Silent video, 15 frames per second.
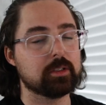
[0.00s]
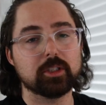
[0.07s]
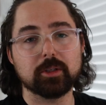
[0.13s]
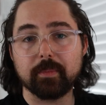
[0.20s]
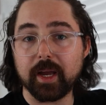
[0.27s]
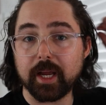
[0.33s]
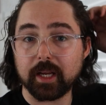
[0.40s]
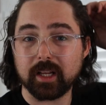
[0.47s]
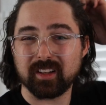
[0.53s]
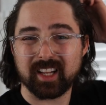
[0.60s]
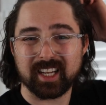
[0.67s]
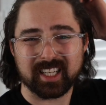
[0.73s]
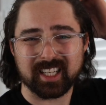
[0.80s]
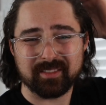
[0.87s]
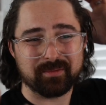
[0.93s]
to make
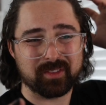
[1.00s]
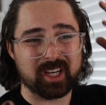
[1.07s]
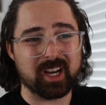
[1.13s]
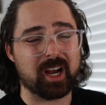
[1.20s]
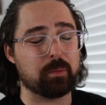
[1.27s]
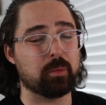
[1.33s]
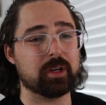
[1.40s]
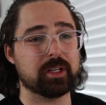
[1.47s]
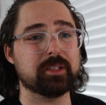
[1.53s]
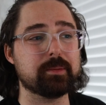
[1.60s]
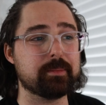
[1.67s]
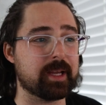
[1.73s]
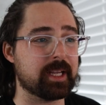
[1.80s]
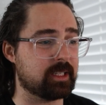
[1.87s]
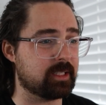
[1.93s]
I wanted
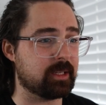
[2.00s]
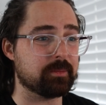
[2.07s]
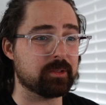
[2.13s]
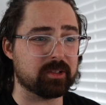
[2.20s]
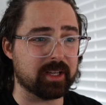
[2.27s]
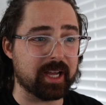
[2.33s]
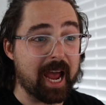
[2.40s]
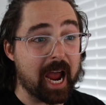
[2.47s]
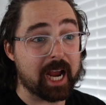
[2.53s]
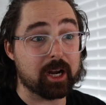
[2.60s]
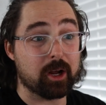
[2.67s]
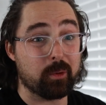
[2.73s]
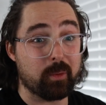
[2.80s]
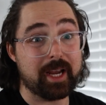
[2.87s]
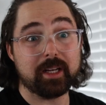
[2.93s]
to make some sort of
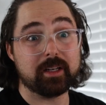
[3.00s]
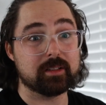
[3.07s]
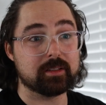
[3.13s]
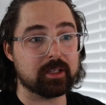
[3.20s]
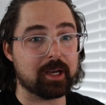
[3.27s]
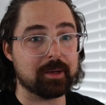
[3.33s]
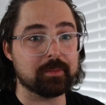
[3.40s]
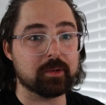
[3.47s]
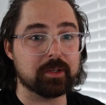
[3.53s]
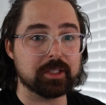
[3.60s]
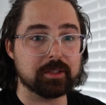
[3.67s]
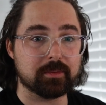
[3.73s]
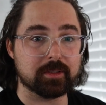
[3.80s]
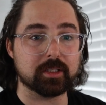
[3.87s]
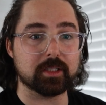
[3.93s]
808 type
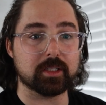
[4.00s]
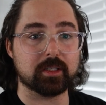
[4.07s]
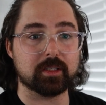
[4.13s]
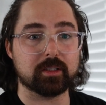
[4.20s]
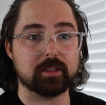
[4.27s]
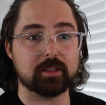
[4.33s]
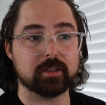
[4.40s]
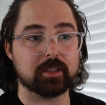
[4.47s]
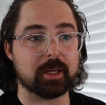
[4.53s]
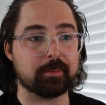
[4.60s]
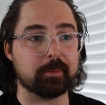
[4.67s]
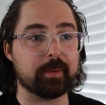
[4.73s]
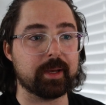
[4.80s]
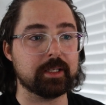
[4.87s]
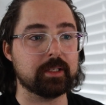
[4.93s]
noise, which is a
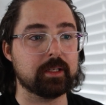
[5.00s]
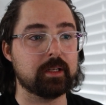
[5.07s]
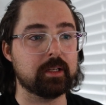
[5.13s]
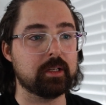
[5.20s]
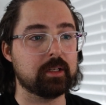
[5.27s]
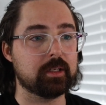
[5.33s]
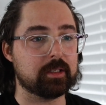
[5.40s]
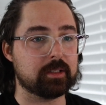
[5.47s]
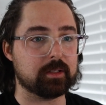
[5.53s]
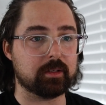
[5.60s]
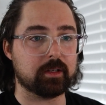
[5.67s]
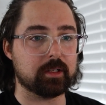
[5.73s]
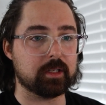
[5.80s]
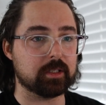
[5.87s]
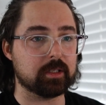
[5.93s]
type of bass. So I
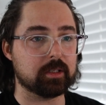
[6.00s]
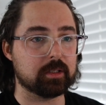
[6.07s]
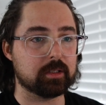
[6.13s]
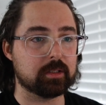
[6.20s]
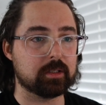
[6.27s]
got this.